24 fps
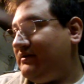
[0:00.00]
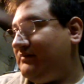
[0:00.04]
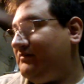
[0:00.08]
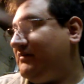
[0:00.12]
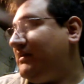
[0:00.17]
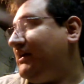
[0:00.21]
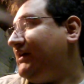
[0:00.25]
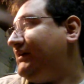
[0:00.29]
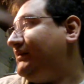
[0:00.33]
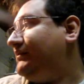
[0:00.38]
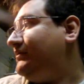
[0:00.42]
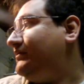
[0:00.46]

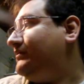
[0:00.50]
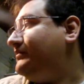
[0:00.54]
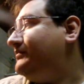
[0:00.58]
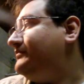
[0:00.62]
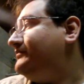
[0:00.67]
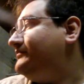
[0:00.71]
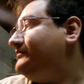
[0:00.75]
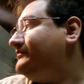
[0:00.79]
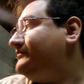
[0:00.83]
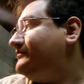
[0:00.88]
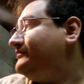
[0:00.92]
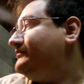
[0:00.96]
my little
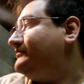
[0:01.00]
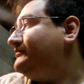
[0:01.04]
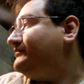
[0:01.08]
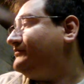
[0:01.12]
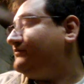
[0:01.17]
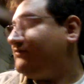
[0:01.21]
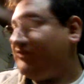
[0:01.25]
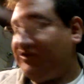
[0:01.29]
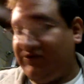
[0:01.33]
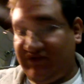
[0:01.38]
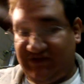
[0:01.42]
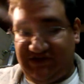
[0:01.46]

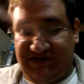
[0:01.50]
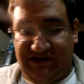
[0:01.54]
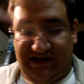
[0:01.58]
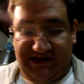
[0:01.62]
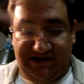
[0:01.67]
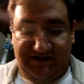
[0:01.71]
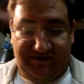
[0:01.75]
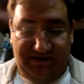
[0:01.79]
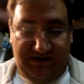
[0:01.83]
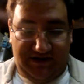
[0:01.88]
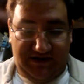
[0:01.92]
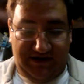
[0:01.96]
2
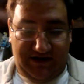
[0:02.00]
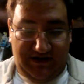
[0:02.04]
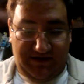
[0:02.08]
cents right